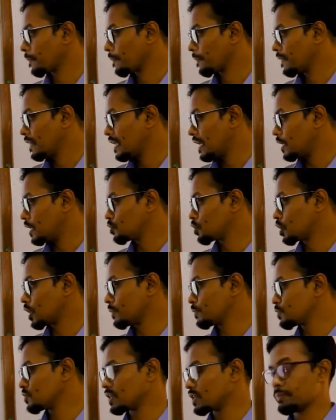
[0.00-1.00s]

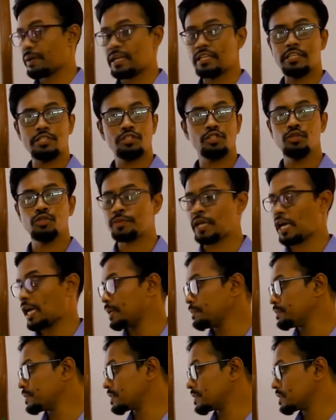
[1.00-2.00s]
Hydrocarbons are mainly two
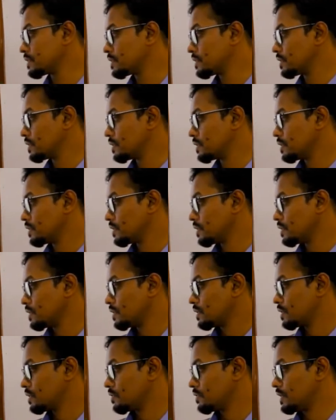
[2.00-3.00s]
types.
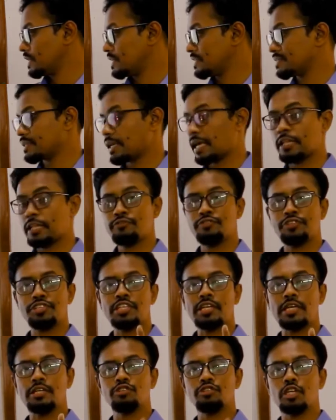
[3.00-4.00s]
There is
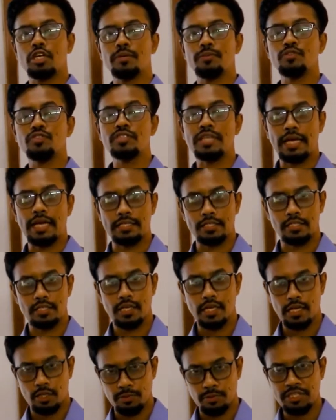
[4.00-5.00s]
aliphatic hydrocarbons and
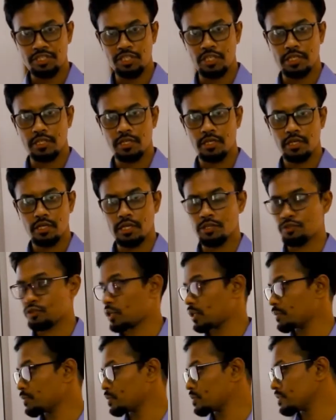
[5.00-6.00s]
aromatic
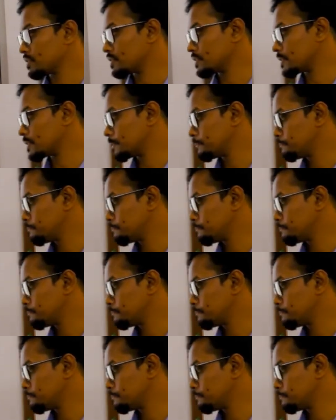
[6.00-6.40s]
hydrocarbons.